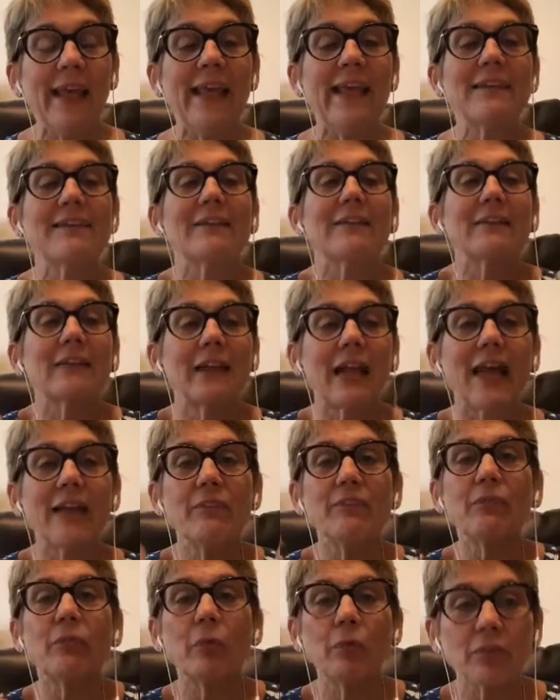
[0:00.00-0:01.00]
is
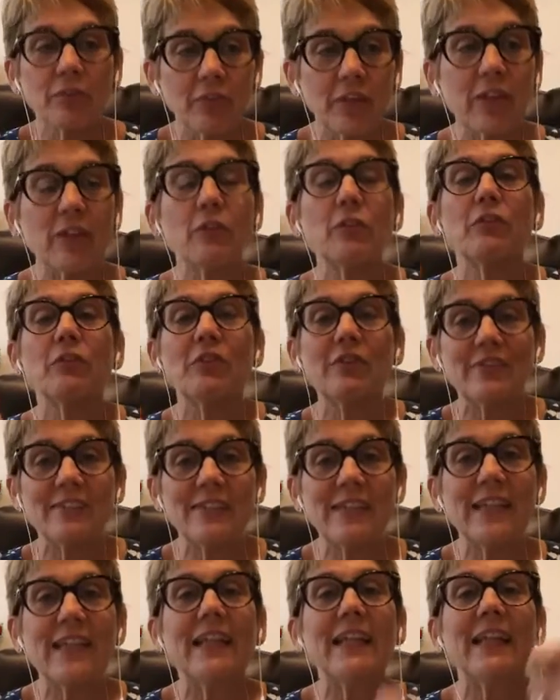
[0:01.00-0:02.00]
life force energy
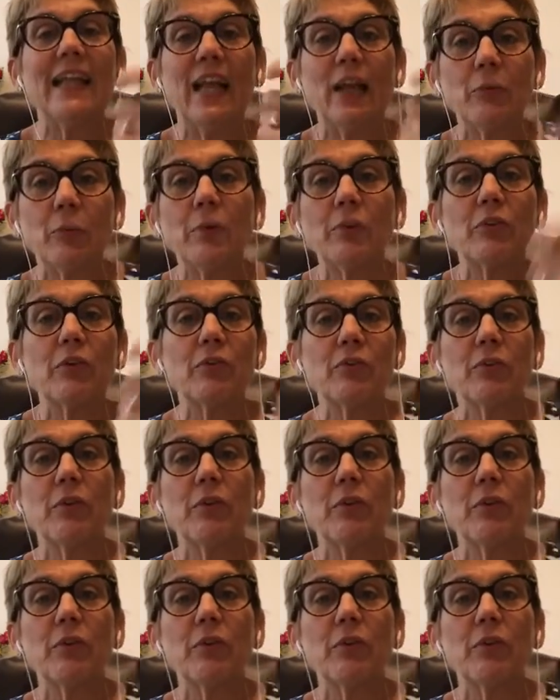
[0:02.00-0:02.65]
seeking a richer,